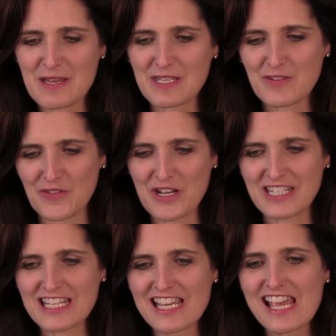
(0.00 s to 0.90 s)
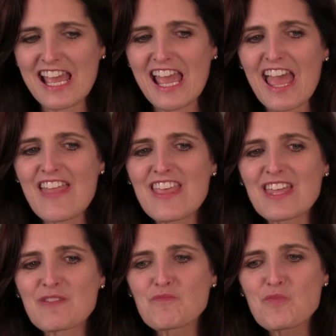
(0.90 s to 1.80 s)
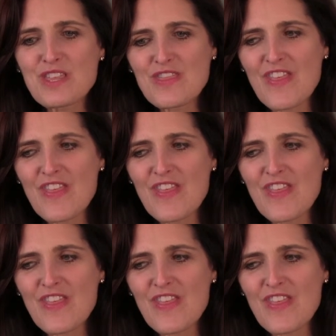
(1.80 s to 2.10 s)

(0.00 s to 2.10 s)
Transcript: different. And then with